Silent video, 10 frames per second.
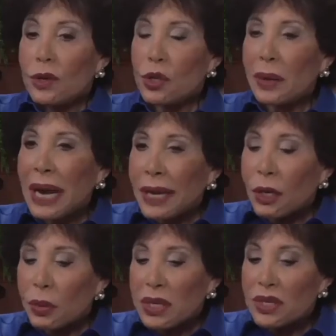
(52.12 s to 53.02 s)
So an
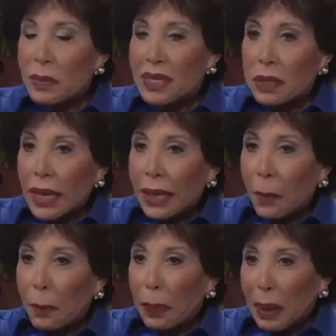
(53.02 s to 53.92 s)
aneurysm is like a
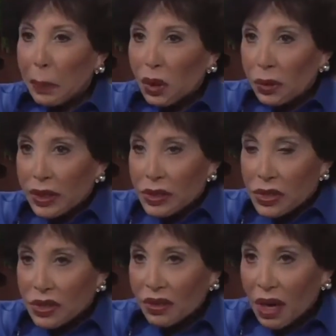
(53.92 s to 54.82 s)
bubble
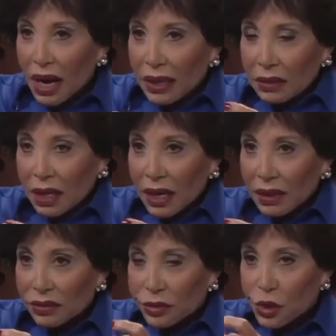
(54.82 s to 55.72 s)
that's kind
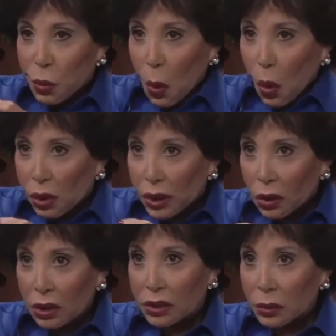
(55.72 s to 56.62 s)
of swollen
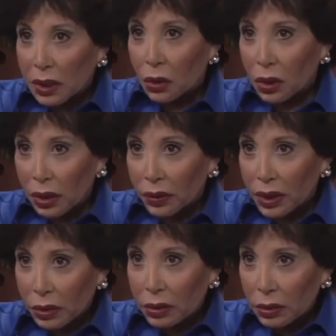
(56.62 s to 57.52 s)
onto an
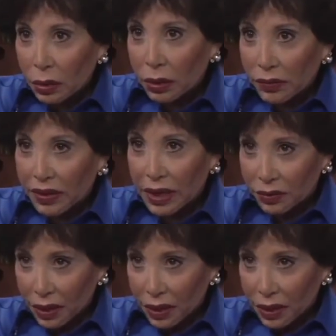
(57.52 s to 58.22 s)
artery or a vein,